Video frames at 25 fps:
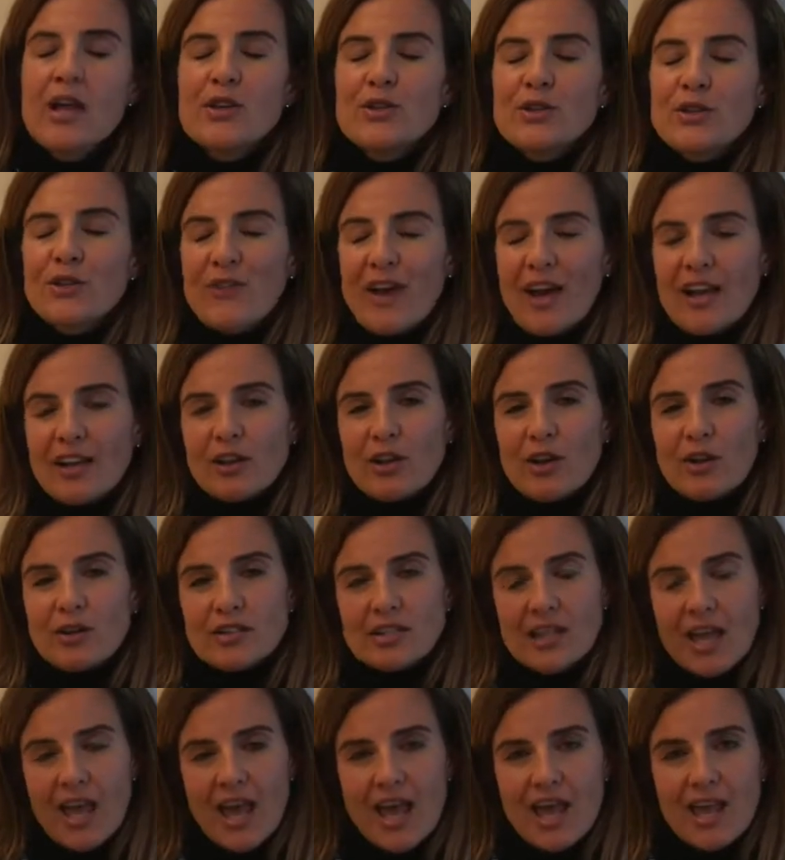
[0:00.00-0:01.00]
So you've had a
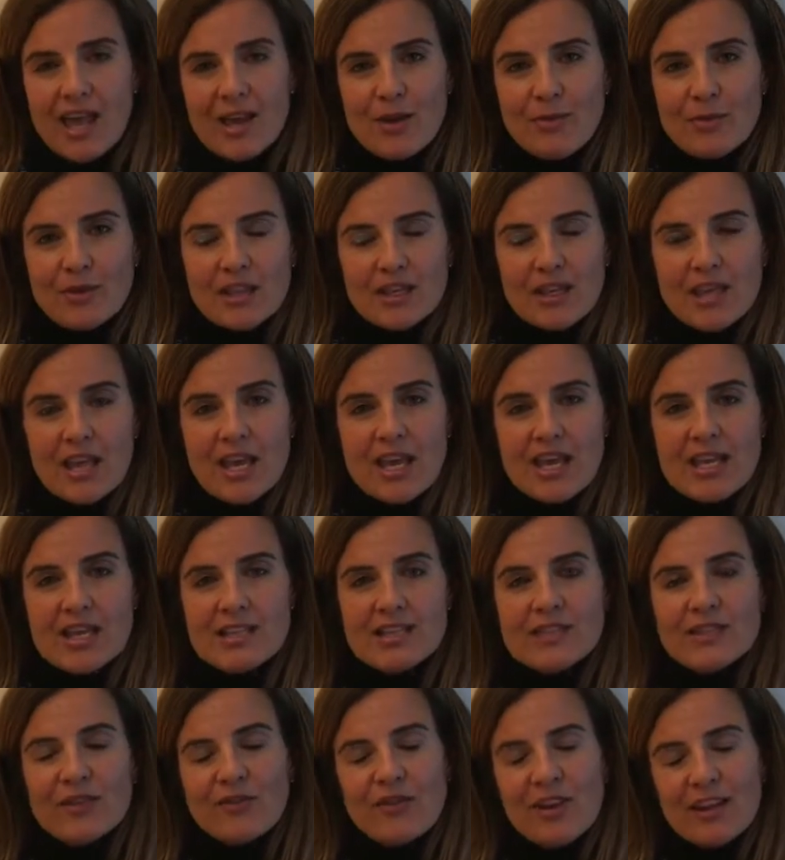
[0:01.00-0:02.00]
long day with the
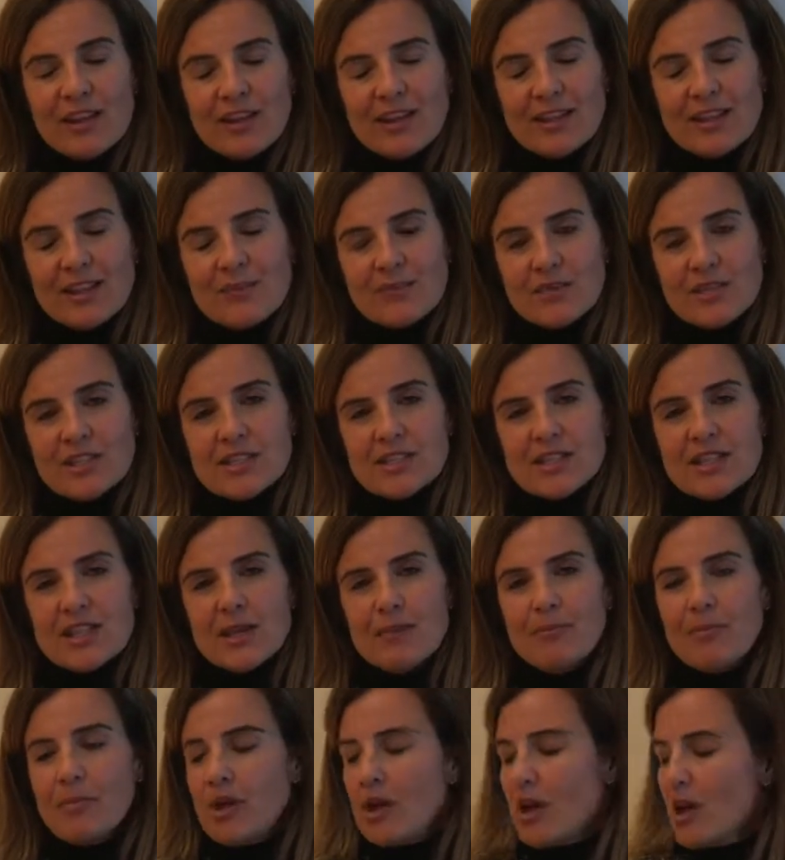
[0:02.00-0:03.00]
kids, you finally get them to
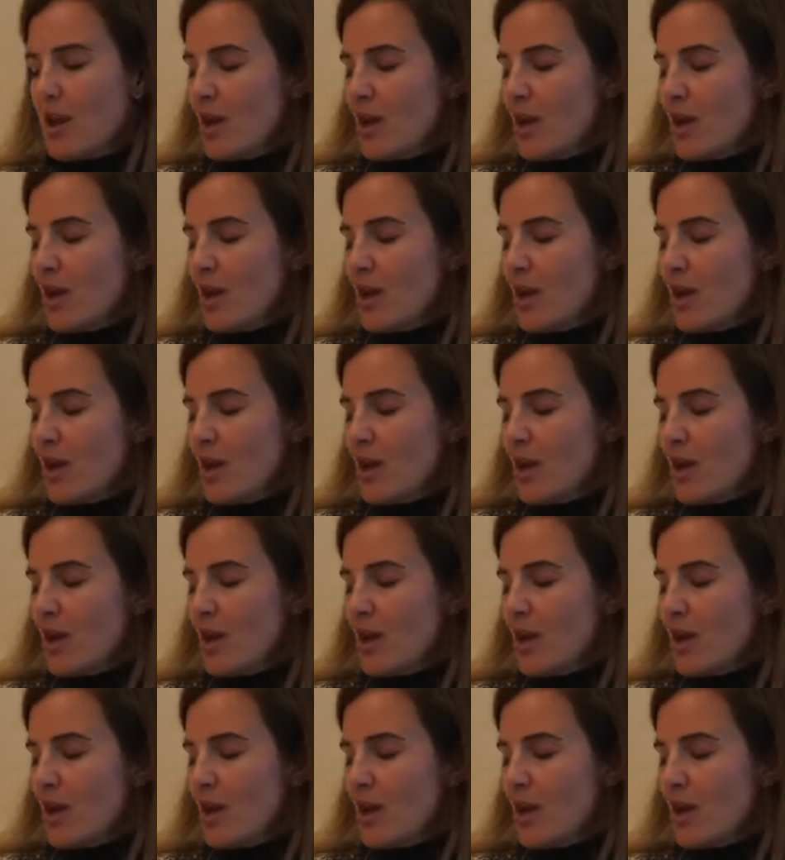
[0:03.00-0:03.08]
sleep,